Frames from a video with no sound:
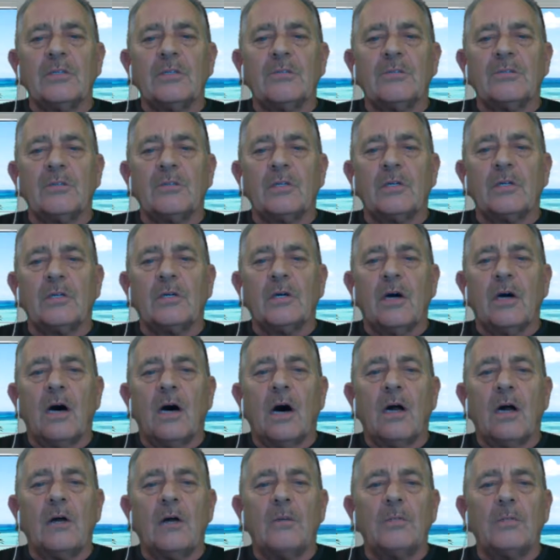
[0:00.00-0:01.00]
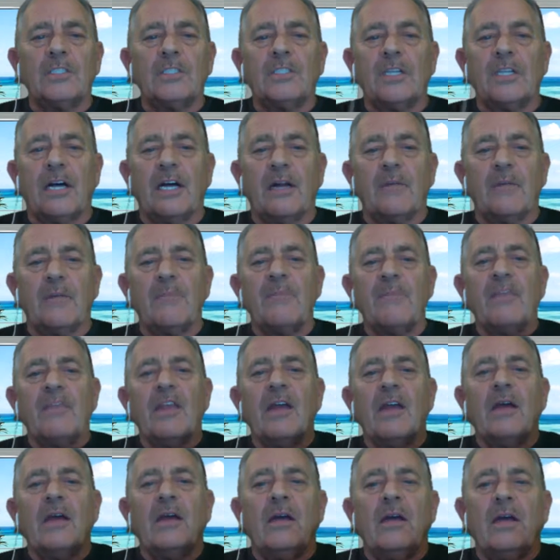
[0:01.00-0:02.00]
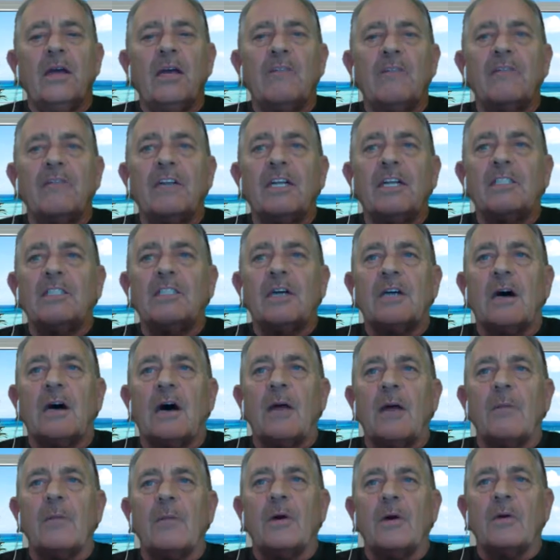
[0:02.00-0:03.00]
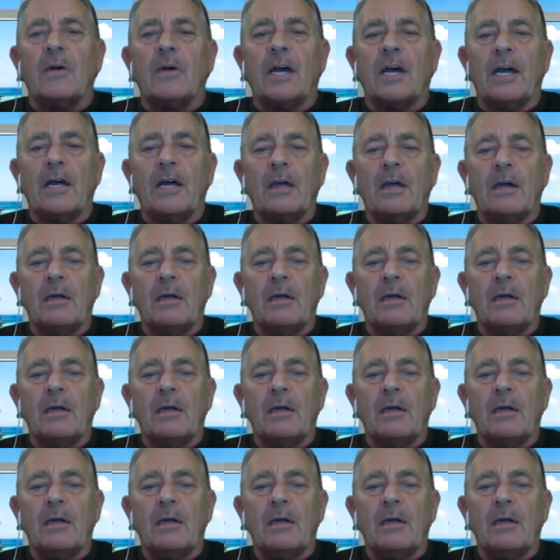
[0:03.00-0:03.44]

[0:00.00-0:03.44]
for 100% infinite time, okay?